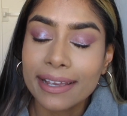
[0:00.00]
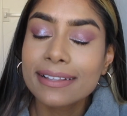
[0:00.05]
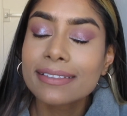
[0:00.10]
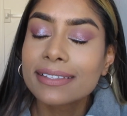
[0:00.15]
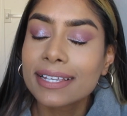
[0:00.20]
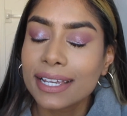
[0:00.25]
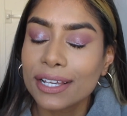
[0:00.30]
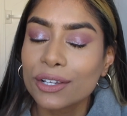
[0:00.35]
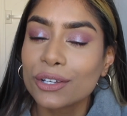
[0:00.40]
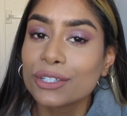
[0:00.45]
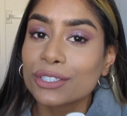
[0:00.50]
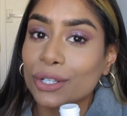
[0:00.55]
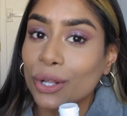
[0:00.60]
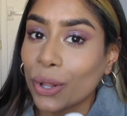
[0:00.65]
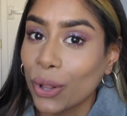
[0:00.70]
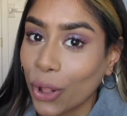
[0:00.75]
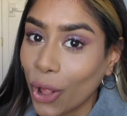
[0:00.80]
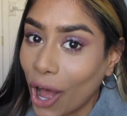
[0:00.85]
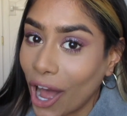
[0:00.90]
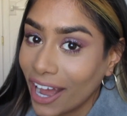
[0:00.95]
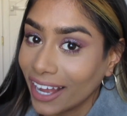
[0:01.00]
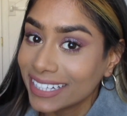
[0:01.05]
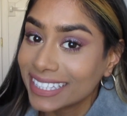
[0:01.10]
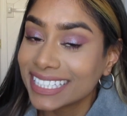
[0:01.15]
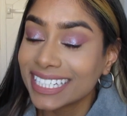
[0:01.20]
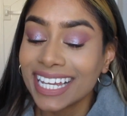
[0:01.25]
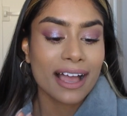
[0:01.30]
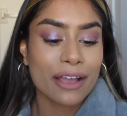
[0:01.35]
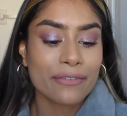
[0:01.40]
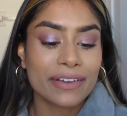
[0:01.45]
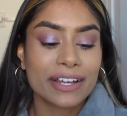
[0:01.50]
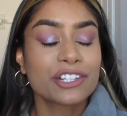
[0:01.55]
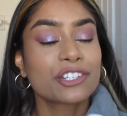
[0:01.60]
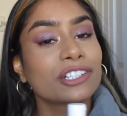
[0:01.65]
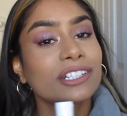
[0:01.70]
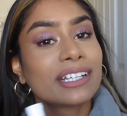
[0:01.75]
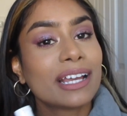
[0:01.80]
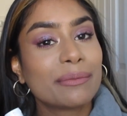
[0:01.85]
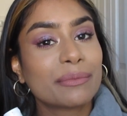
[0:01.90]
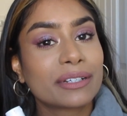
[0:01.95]
It tingles a lot.
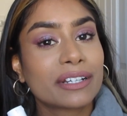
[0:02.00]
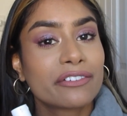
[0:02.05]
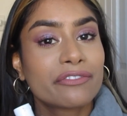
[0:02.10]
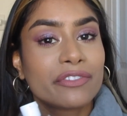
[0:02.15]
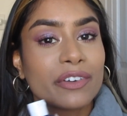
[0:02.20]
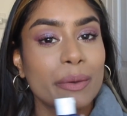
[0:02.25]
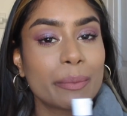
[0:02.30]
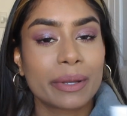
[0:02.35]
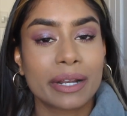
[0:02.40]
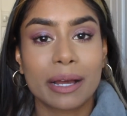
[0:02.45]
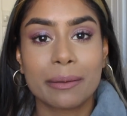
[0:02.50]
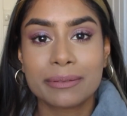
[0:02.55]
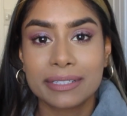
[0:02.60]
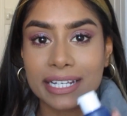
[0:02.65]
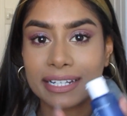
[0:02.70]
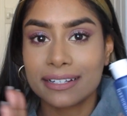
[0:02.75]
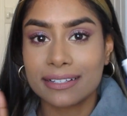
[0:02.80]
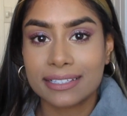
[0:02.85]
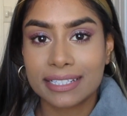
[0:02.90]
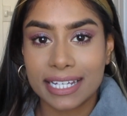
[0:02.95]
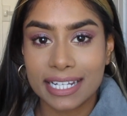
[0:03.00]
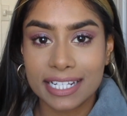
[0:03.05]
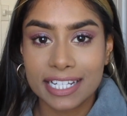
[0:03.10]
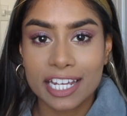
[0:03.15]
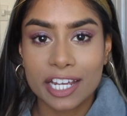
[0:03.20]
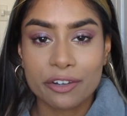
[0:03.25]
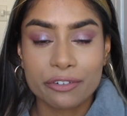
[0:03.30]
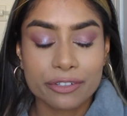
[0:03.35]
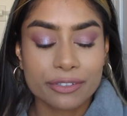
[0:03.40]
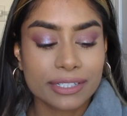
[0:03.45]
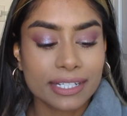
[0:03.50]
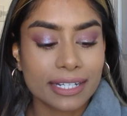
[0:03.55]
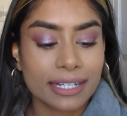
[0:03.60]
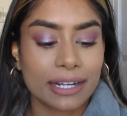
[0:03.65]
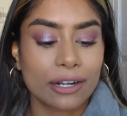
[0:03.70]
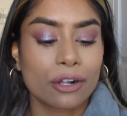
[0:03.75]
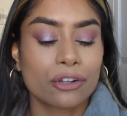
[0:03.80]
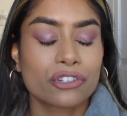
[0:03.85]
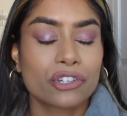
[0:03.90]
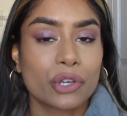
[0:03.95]
Eventually I'm going to film an updated skincare routine
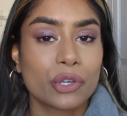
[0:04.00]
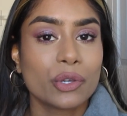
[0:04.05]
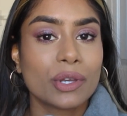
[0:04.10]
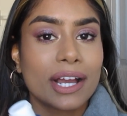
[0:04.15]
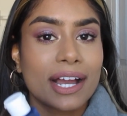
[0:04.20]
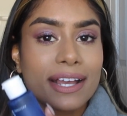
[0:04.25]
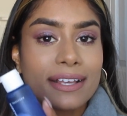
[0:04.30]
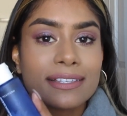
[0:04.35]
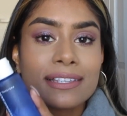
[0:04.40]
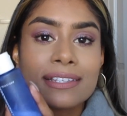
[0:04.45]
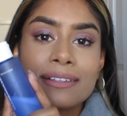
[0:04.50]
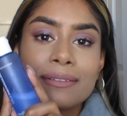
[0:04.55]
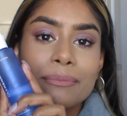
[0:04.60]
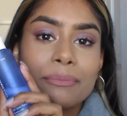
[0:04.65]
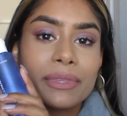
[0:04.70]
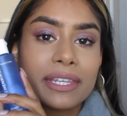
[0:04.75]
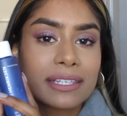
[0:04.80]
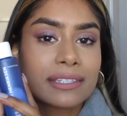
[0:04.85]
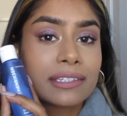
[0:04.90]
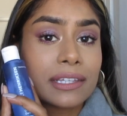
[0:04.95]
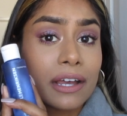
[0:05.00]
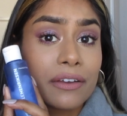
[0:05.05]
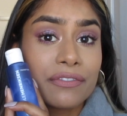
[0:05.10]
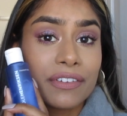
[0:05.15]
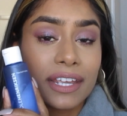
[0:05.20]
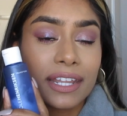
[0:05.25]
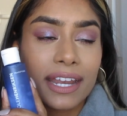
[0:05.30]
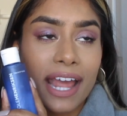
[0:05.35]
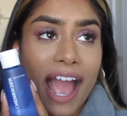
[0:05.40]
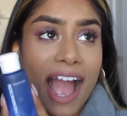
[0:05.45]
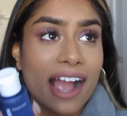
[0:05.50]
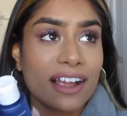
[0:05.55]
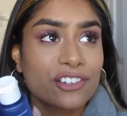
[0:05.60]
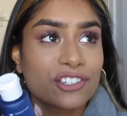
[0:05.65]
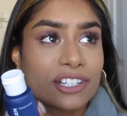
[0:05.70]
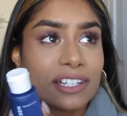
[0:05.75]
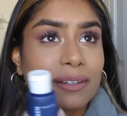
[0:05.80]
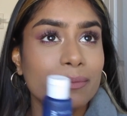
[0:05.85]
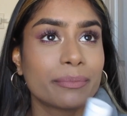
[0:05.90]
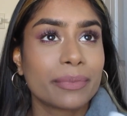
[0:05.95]
and I'll show you guys this stuff in
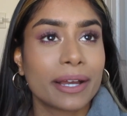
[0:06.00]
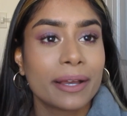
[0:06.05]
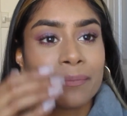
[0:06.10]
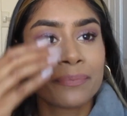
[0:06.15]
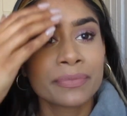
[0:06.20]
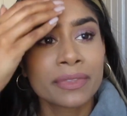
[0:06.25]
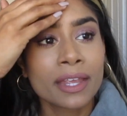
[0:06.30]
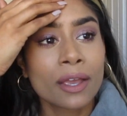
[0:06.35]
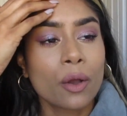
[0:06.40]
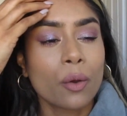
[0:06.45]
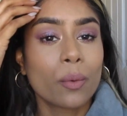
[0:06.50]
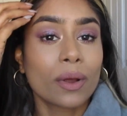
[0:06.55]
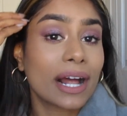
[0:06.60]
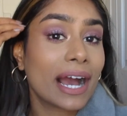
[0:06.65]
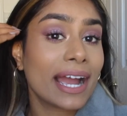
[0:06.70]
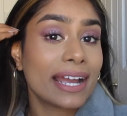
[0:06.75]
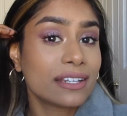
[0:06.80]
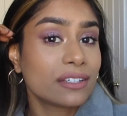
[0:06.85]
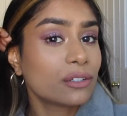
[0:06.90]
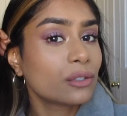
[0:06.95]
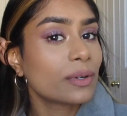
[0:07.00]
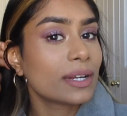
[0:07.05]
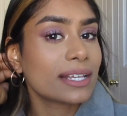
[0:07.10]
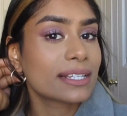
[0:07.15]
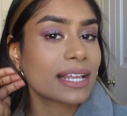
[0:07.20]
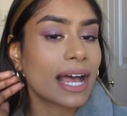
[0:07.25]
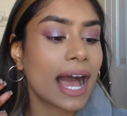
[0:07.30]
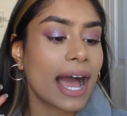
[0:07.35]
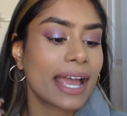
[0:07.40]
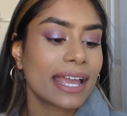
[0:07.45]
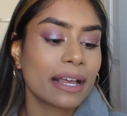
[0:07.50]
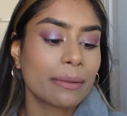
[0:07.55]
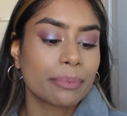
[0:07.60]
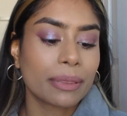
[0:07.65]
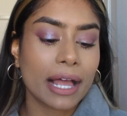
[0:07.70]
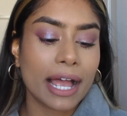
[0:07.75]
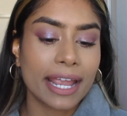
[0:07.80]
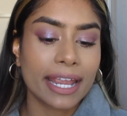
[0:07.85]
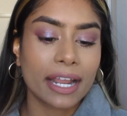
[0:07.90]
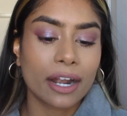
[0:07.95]
action, but what I do is I
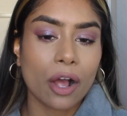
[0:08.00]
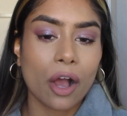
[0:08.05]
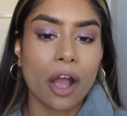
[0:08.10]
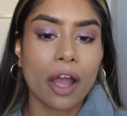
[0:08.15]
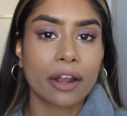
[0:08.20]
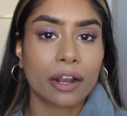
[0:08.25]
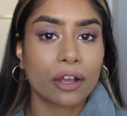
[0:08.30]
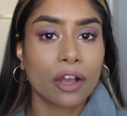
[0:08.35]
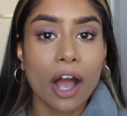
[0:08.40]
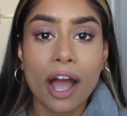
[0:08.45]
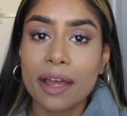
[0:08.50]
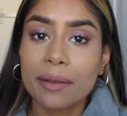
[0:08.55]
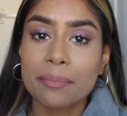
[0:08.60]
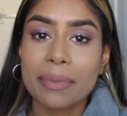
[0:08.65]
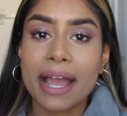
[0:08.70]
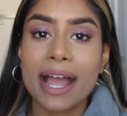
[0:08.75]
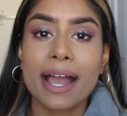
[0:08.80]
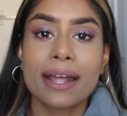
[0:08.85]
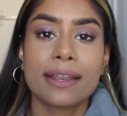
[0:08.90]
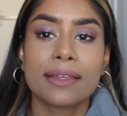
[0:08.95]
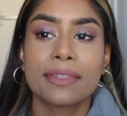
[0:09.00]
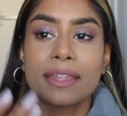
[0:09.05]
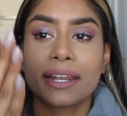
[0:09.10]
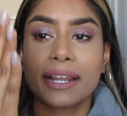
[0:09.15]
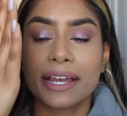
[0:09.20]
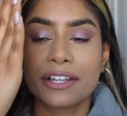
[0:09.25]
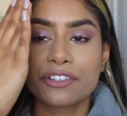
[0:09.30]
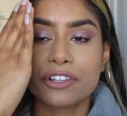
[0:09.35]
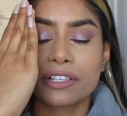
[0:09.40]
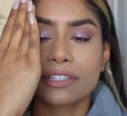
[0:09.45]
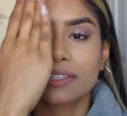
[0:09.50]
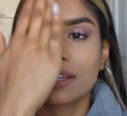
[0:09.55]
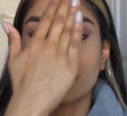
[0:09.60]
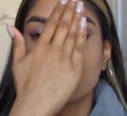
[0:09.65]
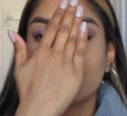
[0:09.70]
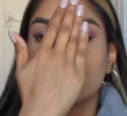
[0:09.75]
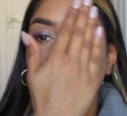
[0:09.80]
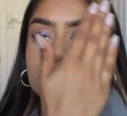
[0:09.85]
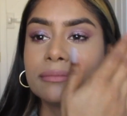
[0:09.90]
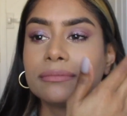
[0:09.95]
apply it on a cotton pad and then I just
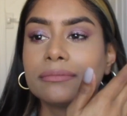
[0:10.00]
like